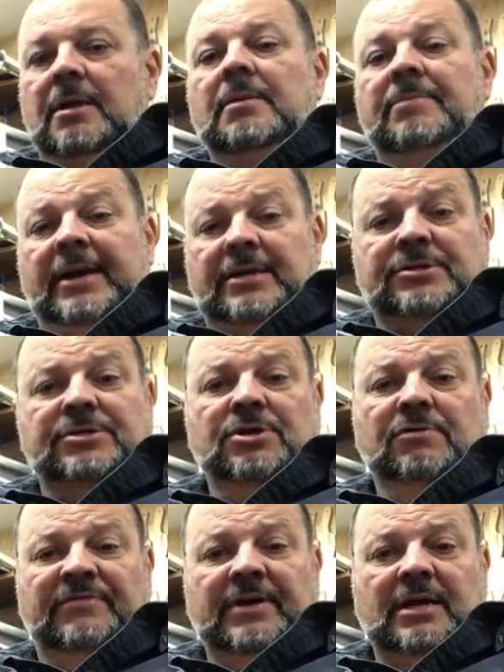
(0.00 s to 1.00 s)
Pastor Joe
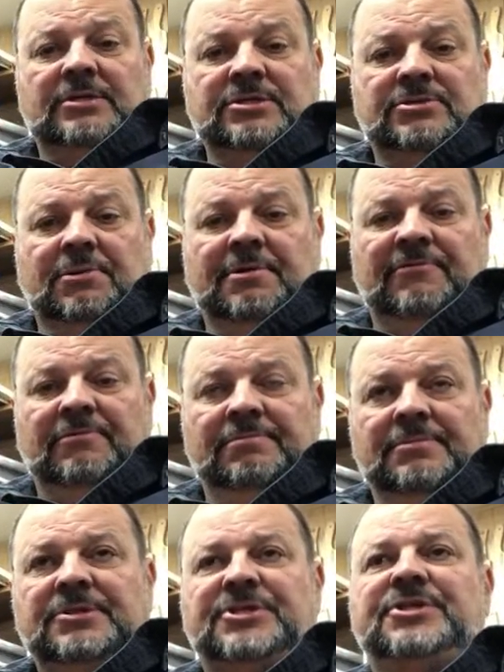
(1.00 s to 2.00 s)
Fox is one of them.
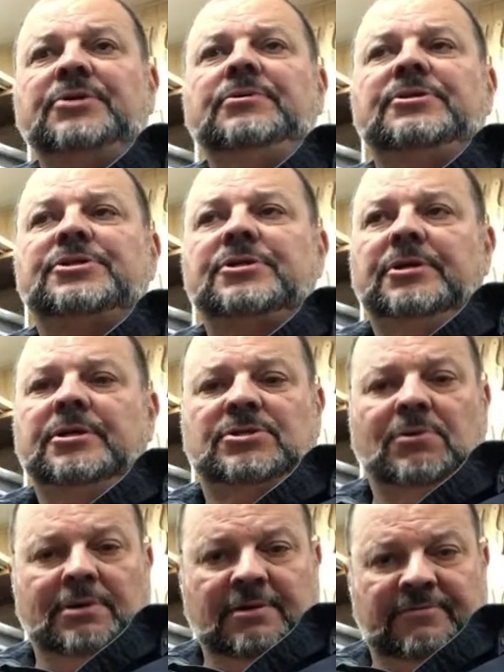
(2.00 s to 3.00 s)
Such is
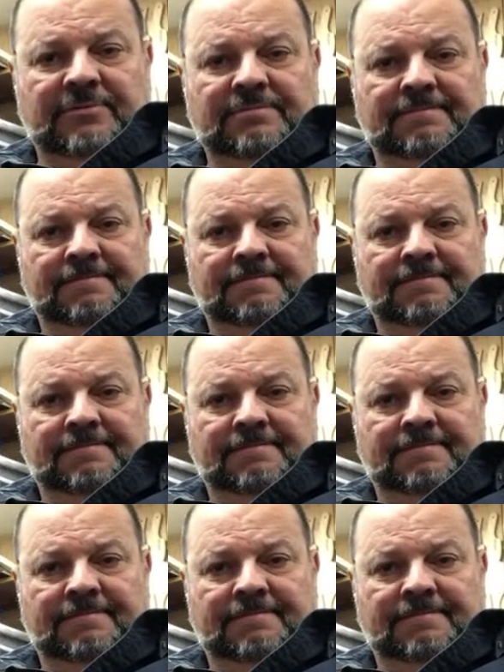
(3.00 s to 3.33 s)
one of them.